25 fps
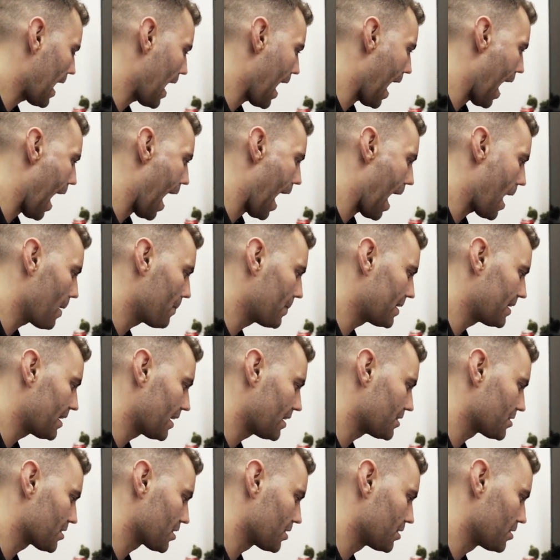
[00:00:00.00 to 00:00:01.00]
how many
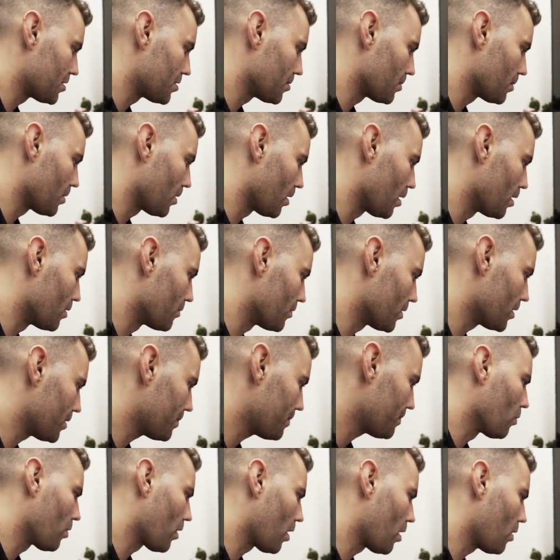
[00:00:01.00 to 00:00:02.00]
days you're going to do it over.
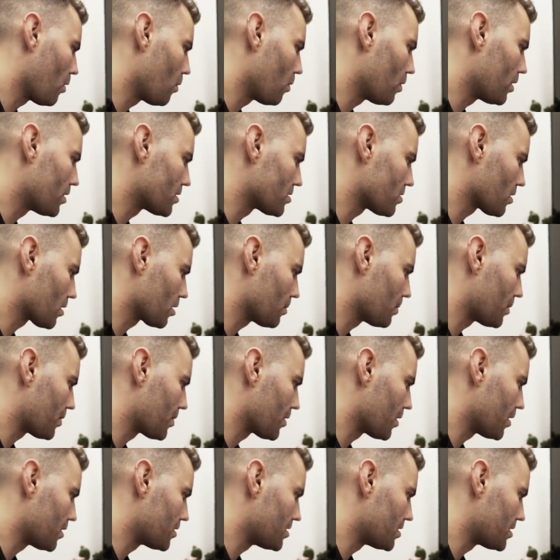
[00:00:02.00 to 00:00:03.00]
Although it's not going to be
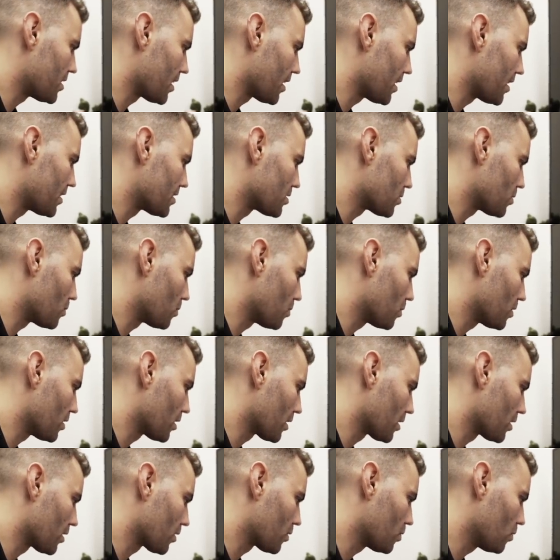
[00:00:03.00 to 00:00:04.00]
30 days, we're
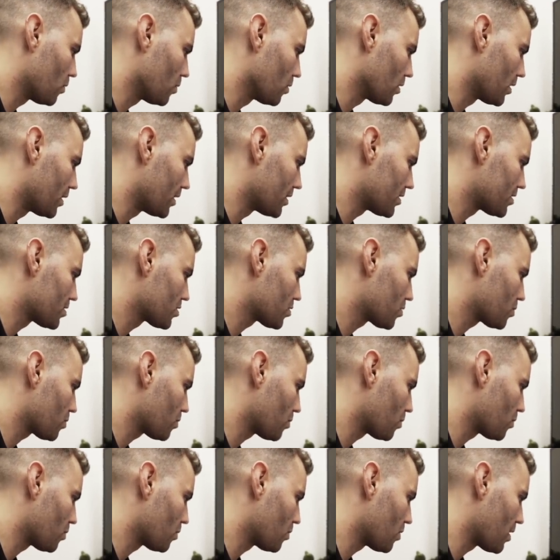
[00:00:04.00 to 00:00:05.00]
going to call it
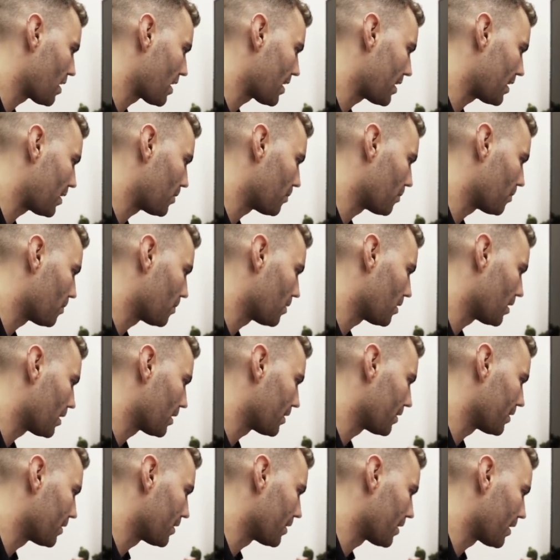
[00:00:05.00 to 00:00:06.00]
21